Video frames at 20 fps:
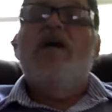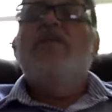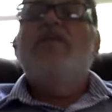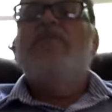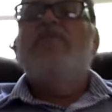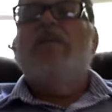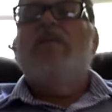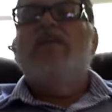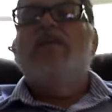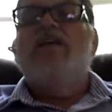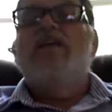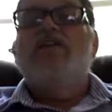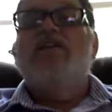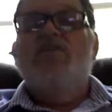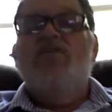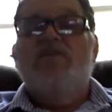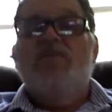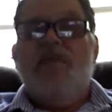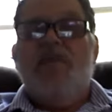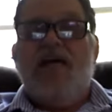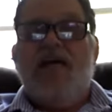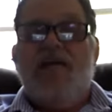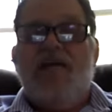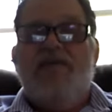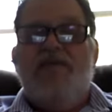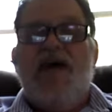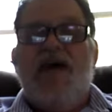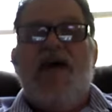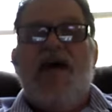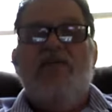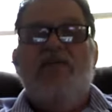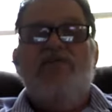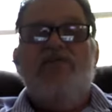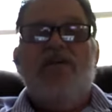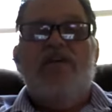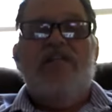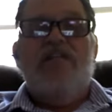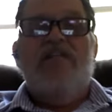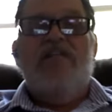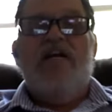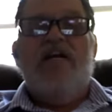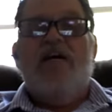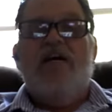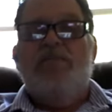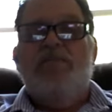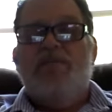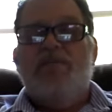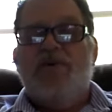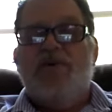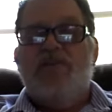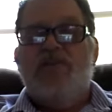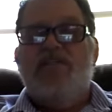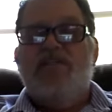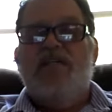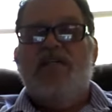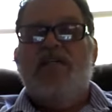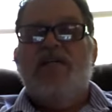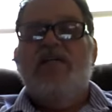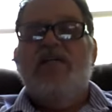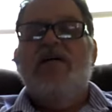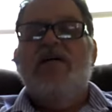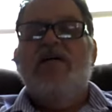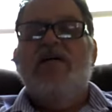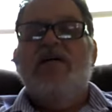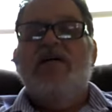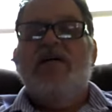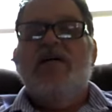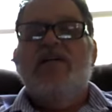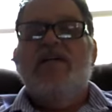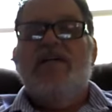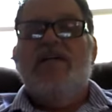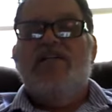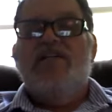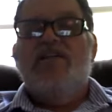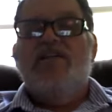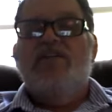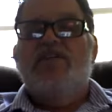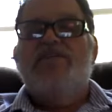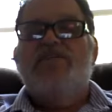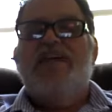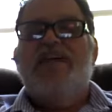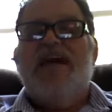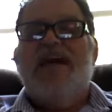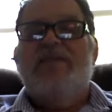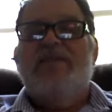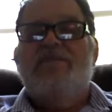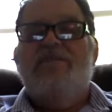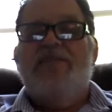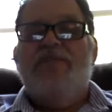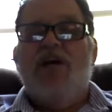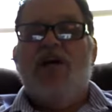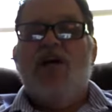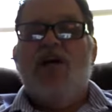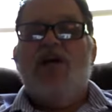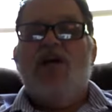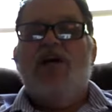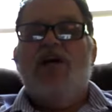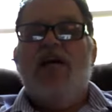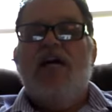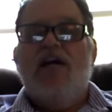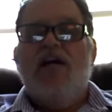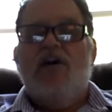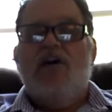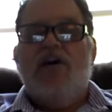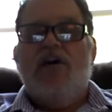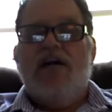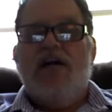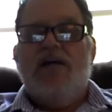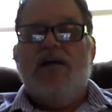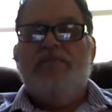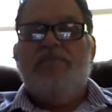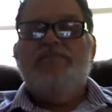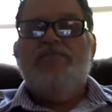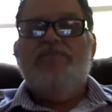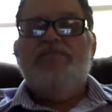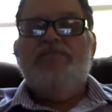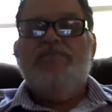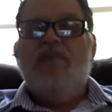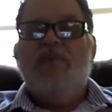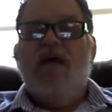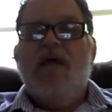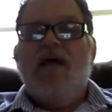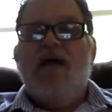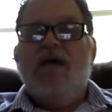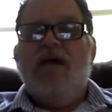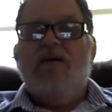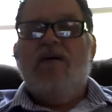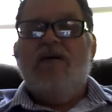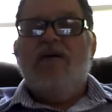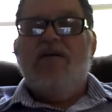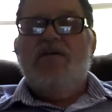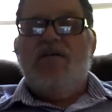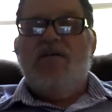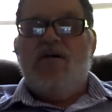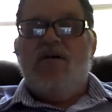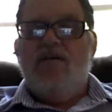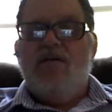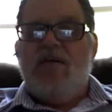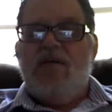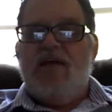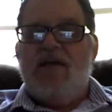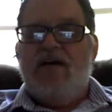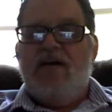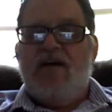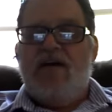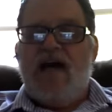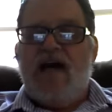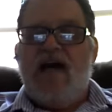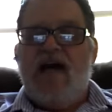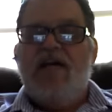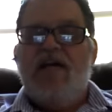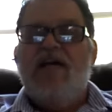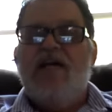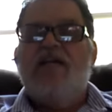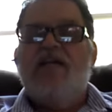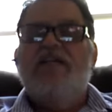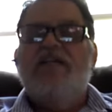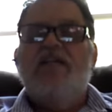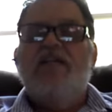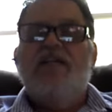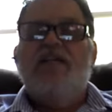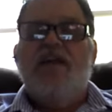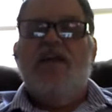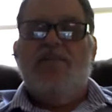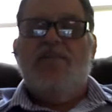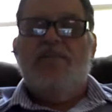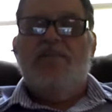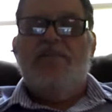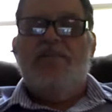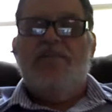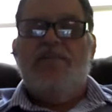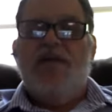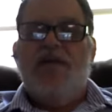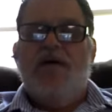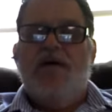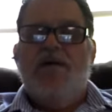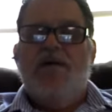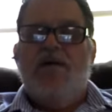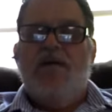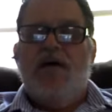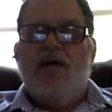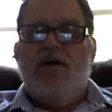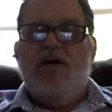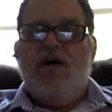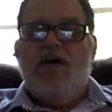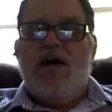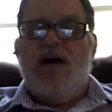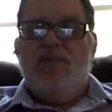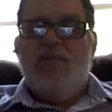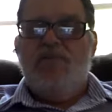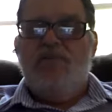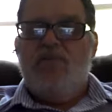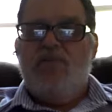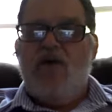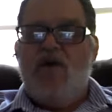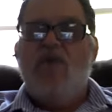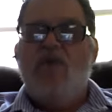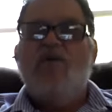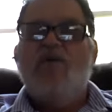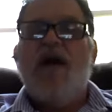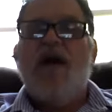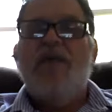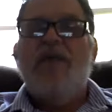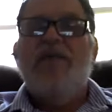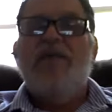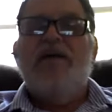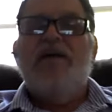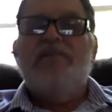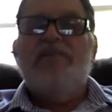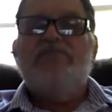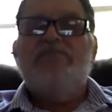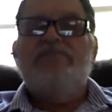but we do believe every single person deserves a fair hearing, going by their conduct, their programming,